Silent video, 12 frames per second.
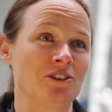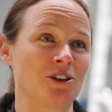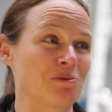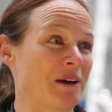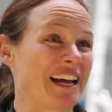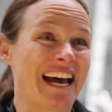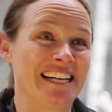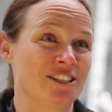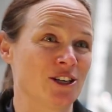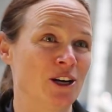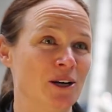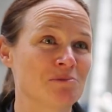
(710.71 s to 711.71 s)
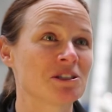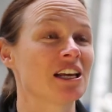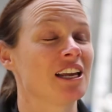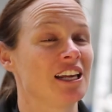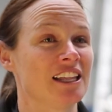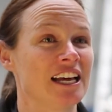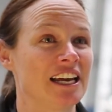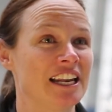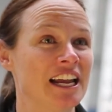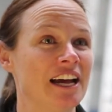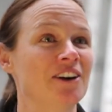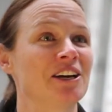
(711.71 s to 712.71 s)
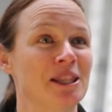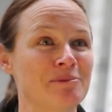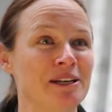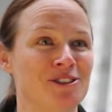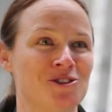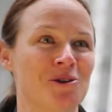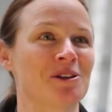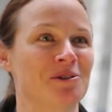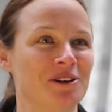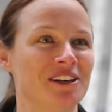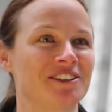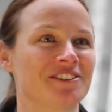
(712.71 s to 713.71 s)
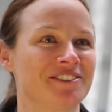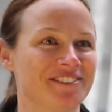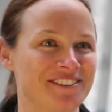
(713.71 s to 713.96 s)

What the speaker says: knocked back 8 times and here they are now in the best job in the world.